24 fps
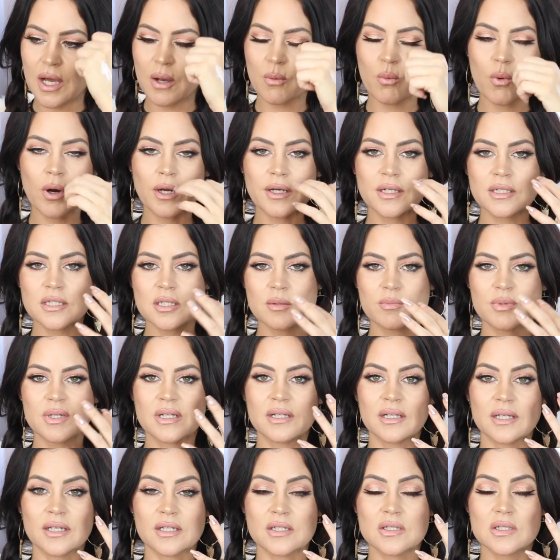I want it to
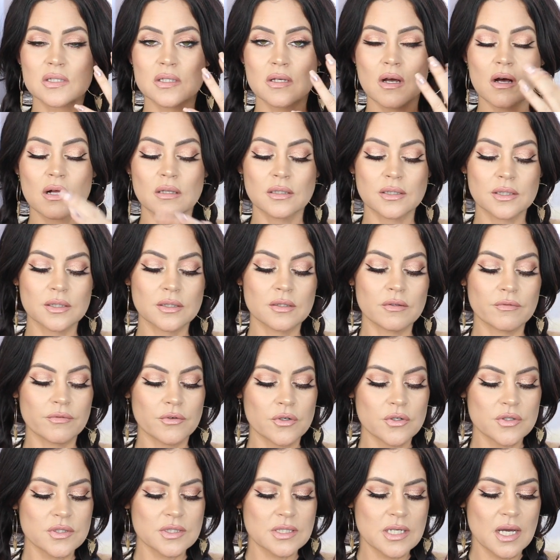be, like, solid the
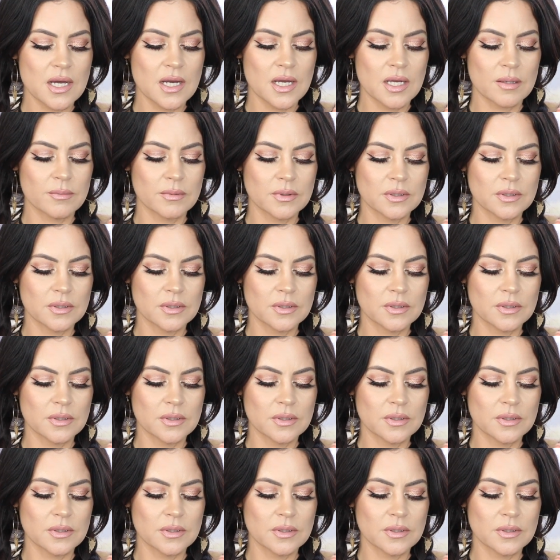first time.